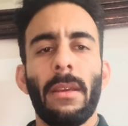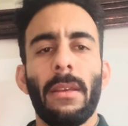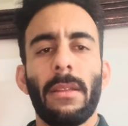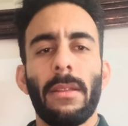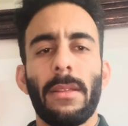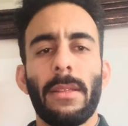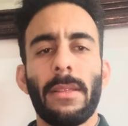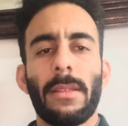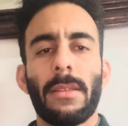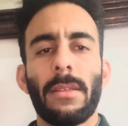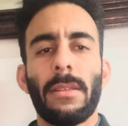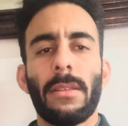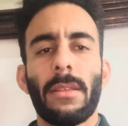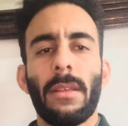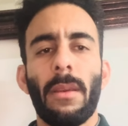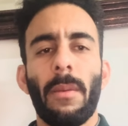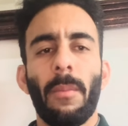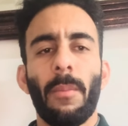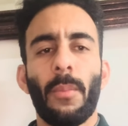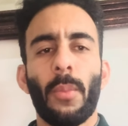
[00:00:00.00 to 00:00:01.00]
This is
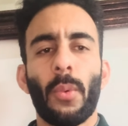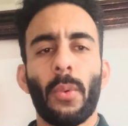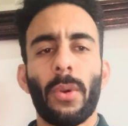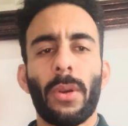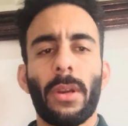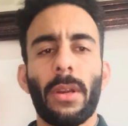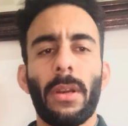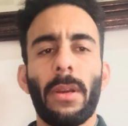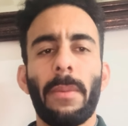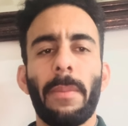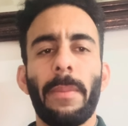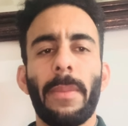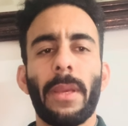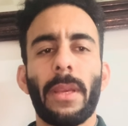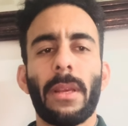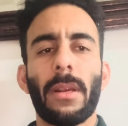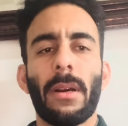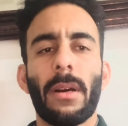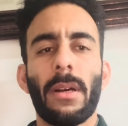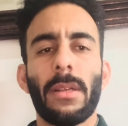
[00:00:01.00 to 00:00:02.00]
important
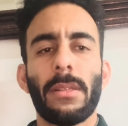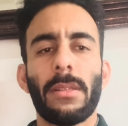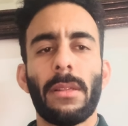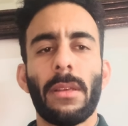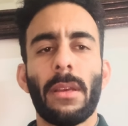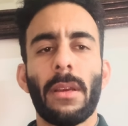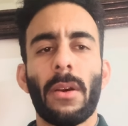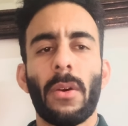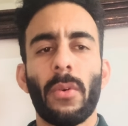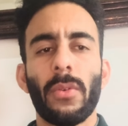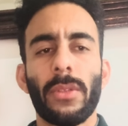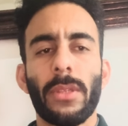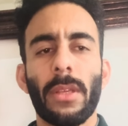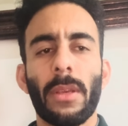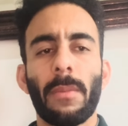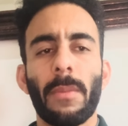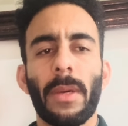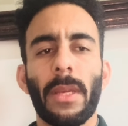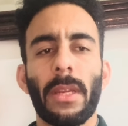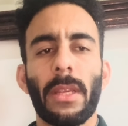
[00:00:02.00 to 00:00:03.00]
because the
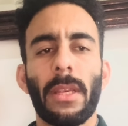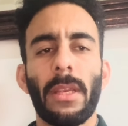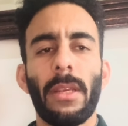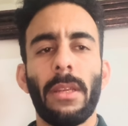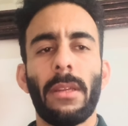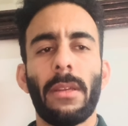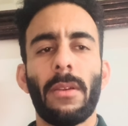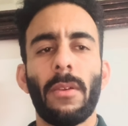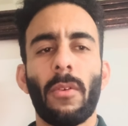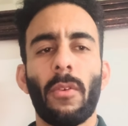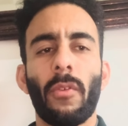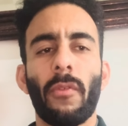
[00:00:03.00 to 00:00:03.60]
housing market